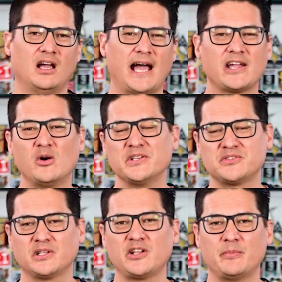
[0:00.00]
I go
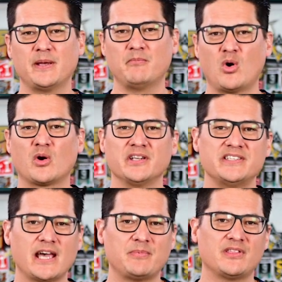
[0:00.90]
into a little bit more in
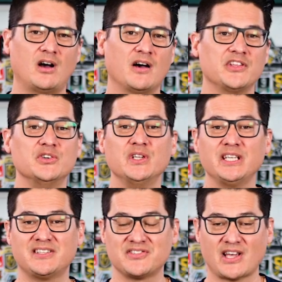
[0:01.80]
depth on the
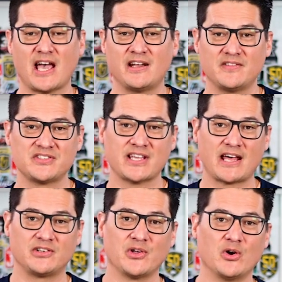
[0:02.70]
unique design of the
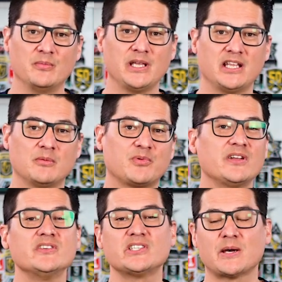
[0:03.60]
Saddledome in a
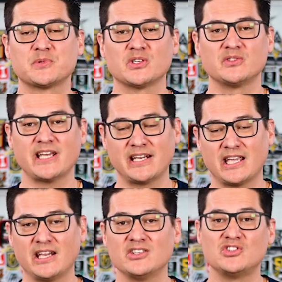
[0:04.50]
previous episode
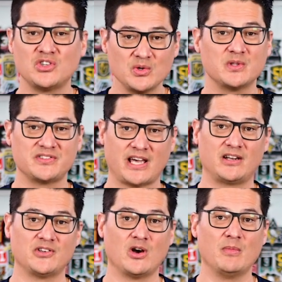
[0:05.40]
dedicated to the
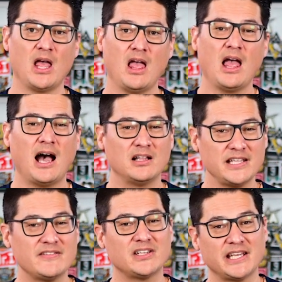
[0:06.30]
Saddledome. I'll
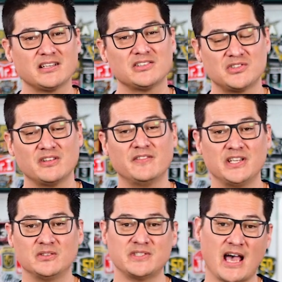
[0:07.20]
leave a link to the
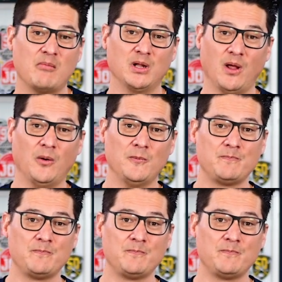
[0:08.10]
video down below.